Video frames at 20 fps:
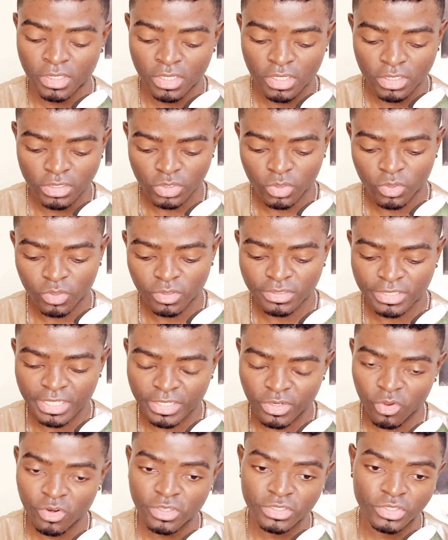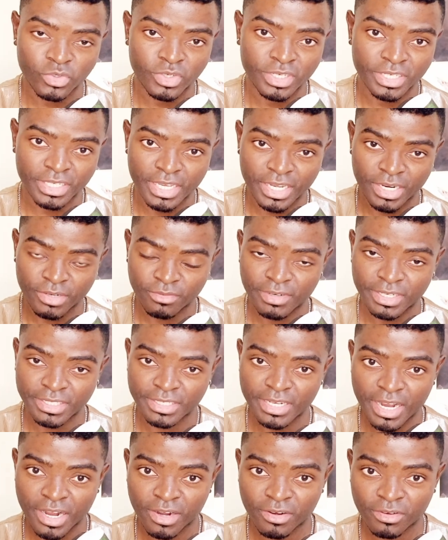So the knowledge you're gonna get right
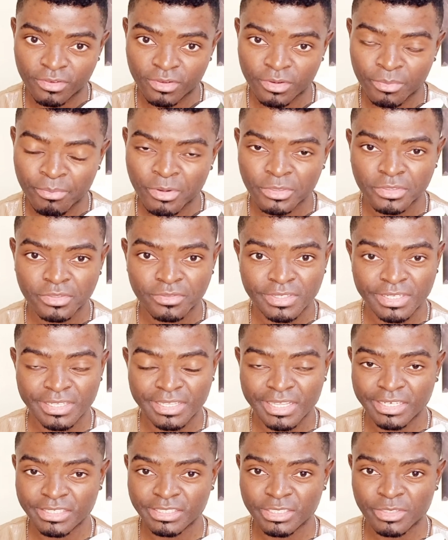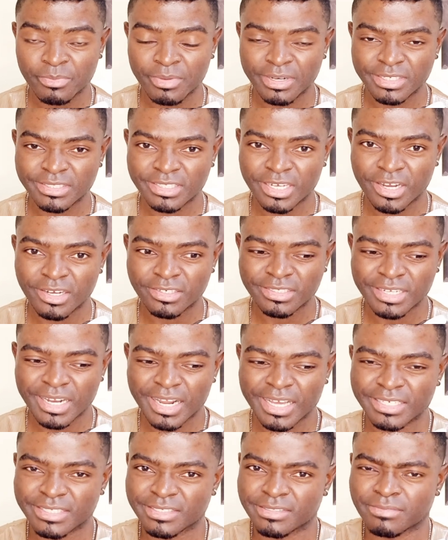now, most of the things it might sound
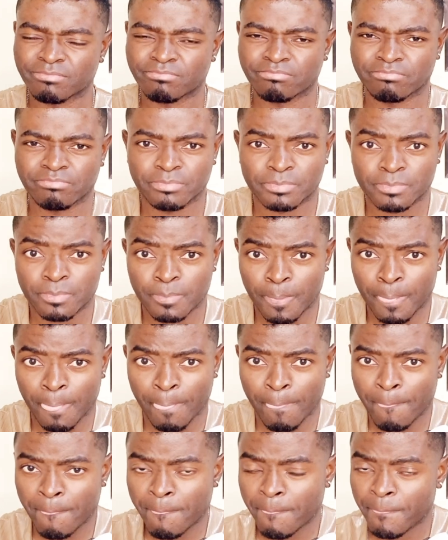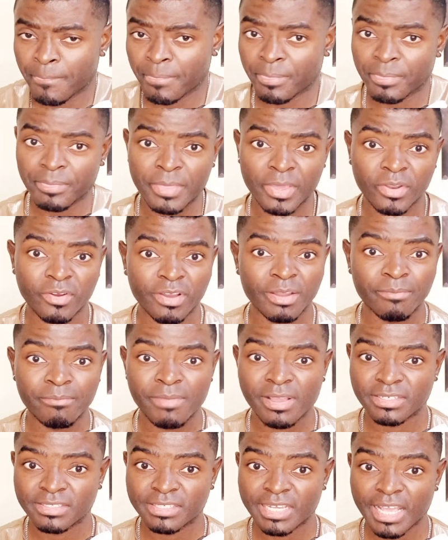like they're not gonna
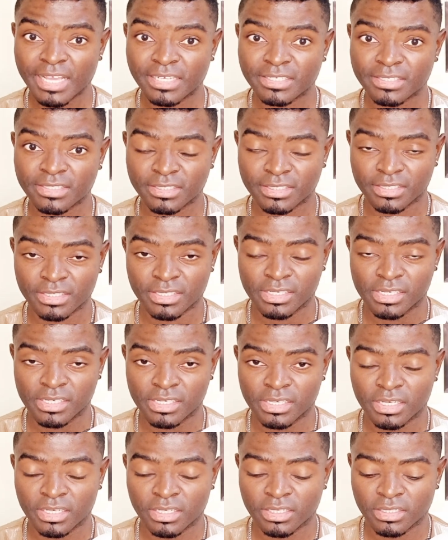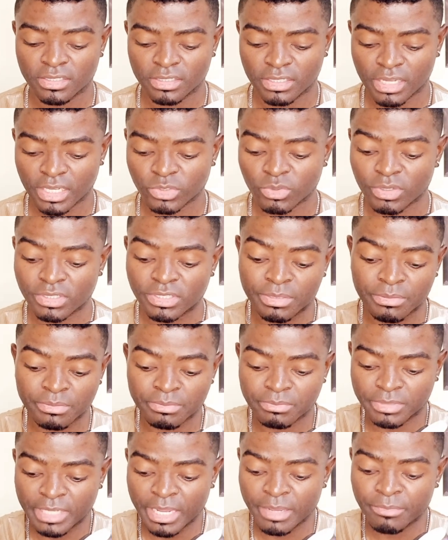make sense. That's why
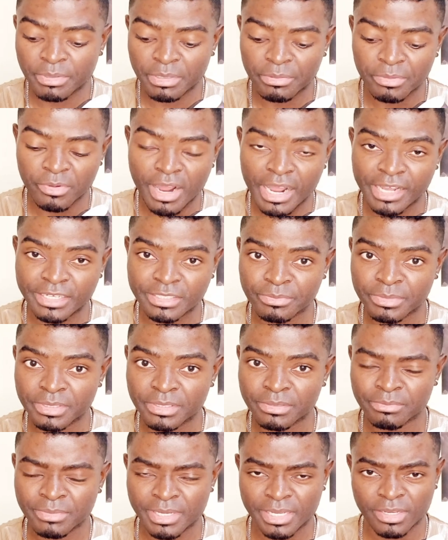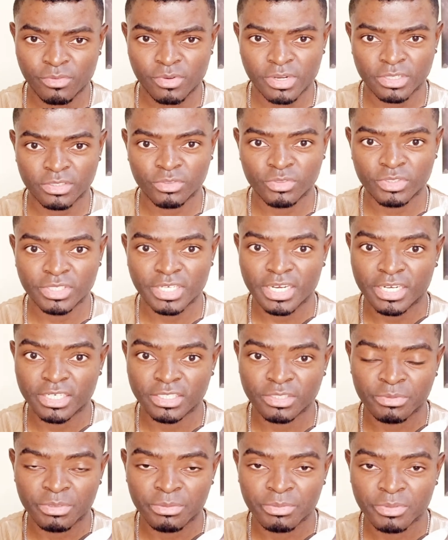sometimes people ask me, man, why do you
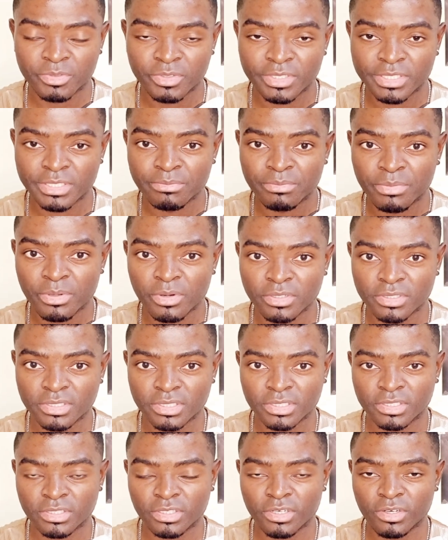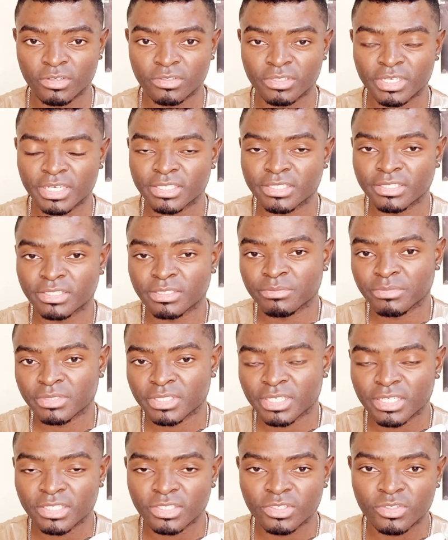encourage people reading books or getting some
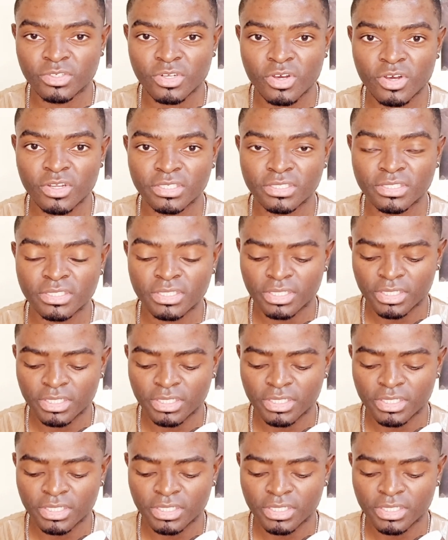skills or knowledge?